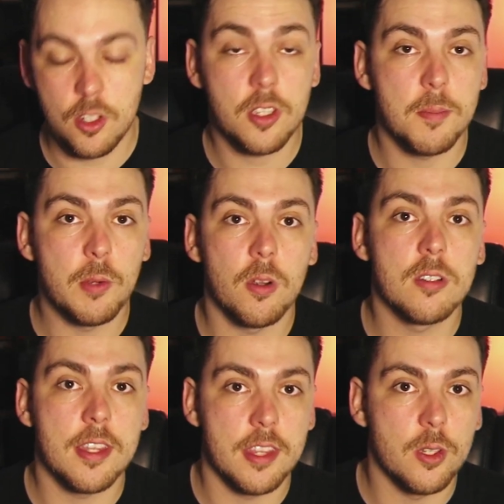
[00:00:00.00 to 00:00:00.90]
Don't get me
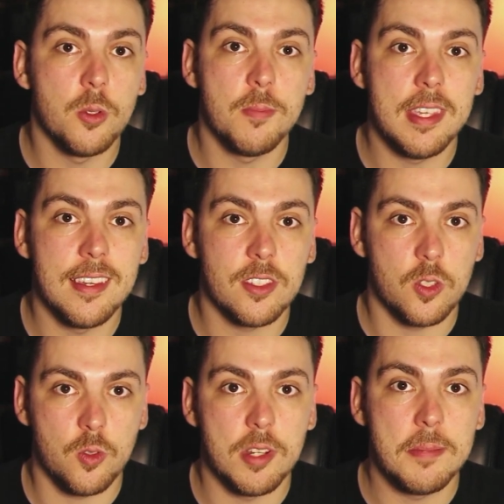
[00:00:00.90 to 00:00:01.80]
wrong, I think it would be
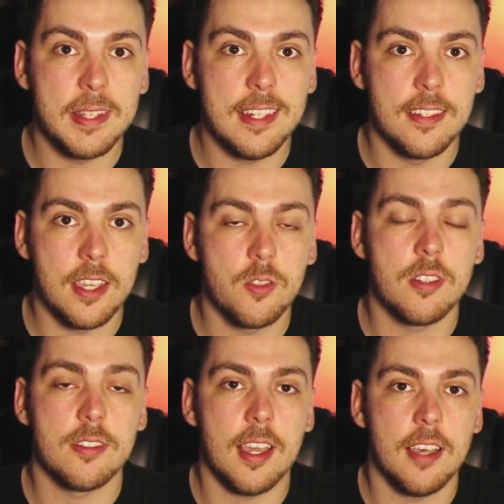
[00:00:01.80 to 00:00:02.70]
extremely
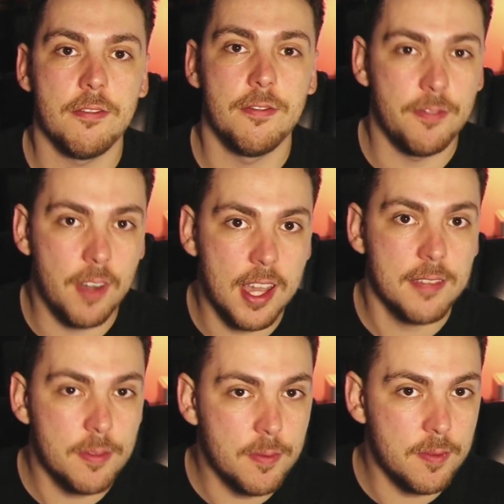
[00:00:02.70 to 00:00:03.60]
dangerous to have
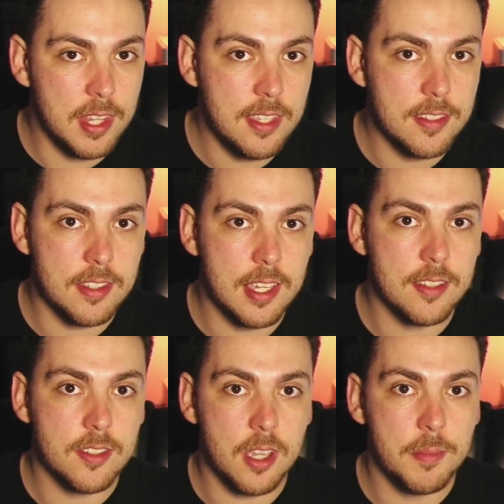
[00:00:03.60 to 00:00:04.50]
5 of these
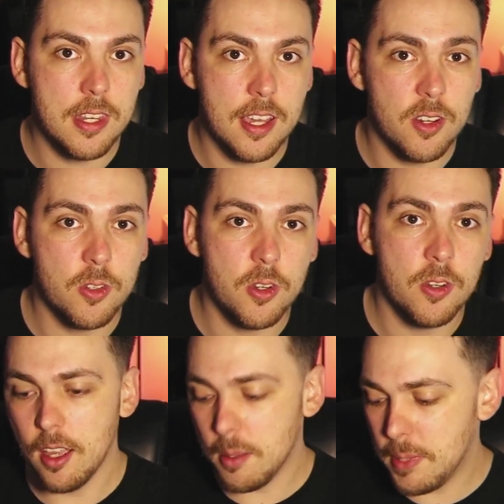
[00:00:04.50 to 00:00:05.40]
things coming down on you,
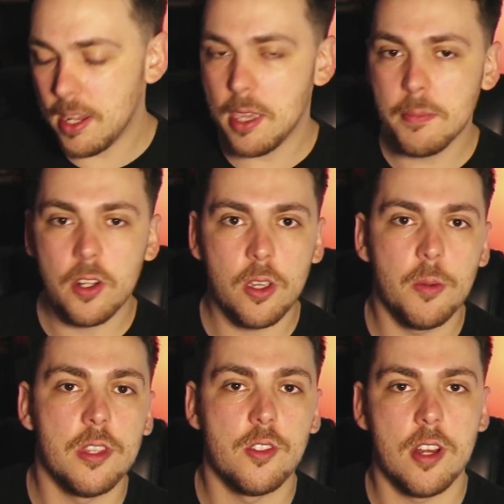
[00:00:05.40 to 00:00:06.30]
but I am going to go
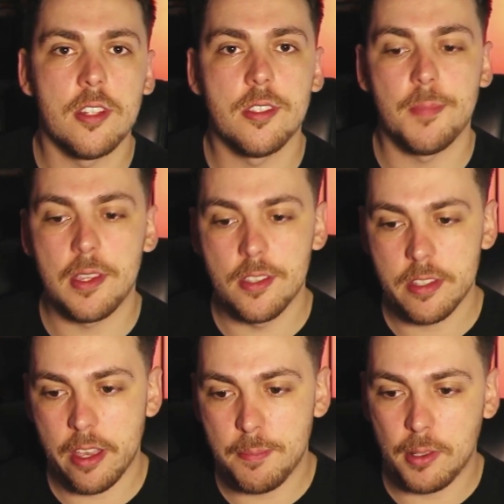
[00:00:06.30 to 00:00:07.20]
with the drowners
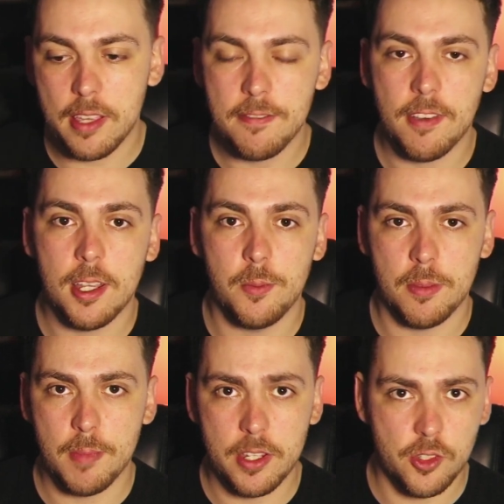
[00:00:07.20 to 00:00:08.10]
because I play fight
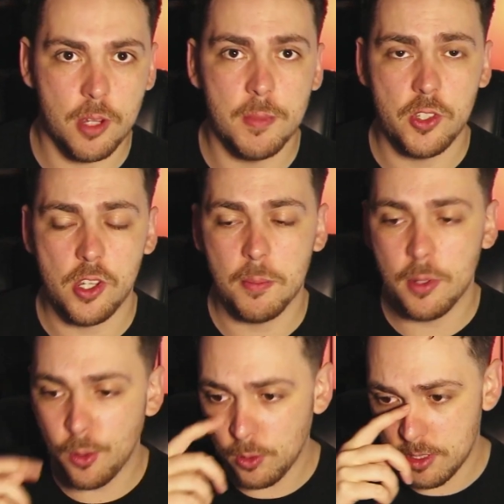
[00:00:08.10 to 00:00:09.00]
with my German
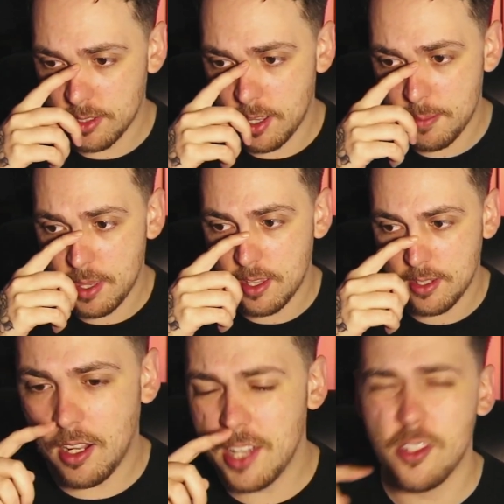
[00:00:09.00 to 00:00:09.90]
Shepherd all the time,
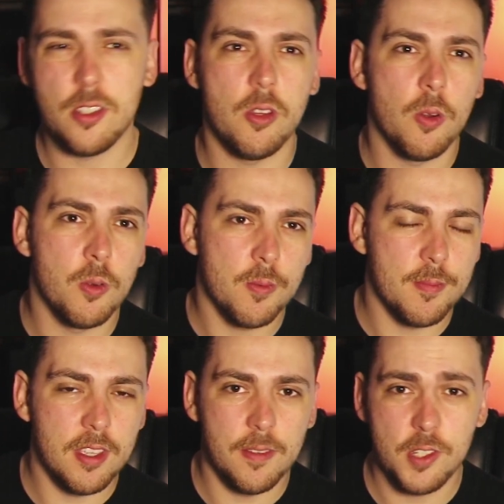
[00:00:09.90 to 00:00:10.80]
and I just know
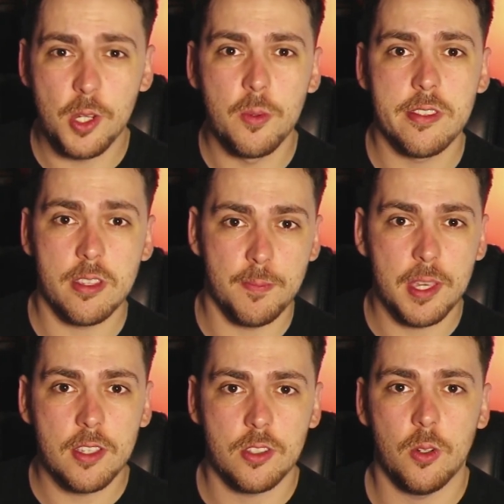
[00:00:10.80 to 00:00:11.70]
if she was as
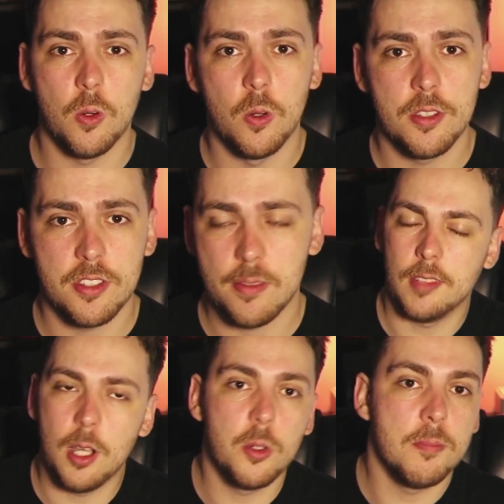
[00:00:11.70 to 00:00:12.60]
big as a horse,
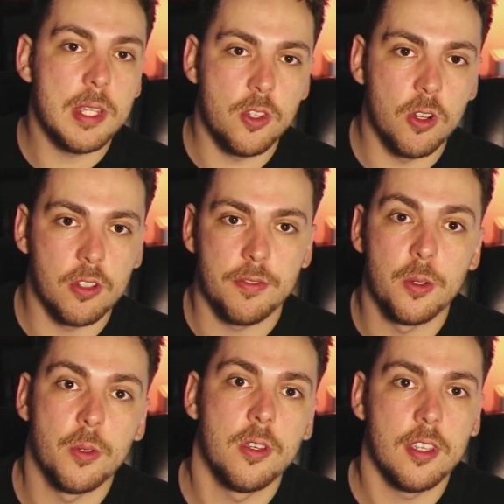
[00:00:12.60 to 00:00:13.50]
I would be dog
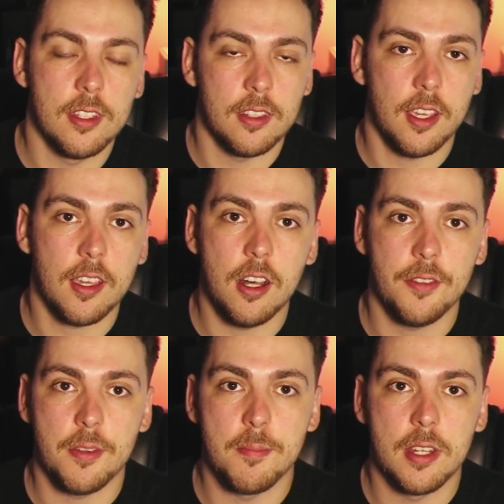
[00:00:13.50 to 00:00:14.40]
food in like
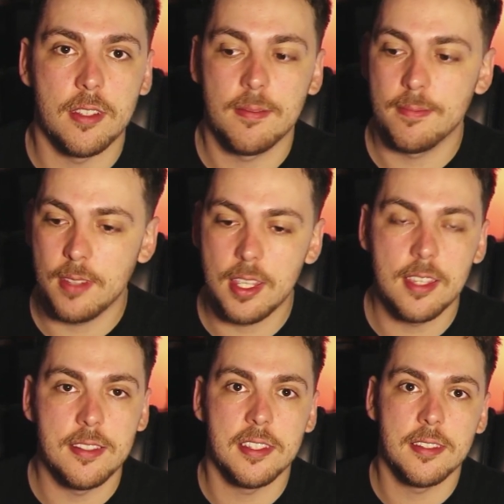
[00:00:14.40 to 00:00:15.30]
half a minute.
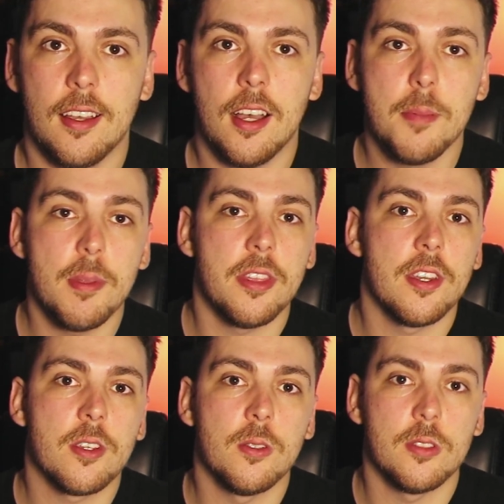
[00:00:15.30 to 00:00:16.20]
Easy.
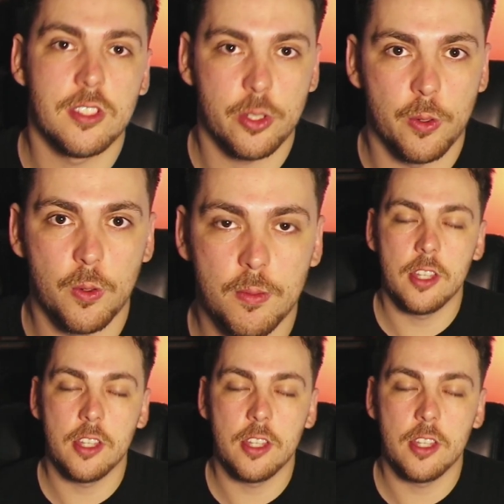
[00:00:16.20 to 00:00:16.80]
Hypothetical 2.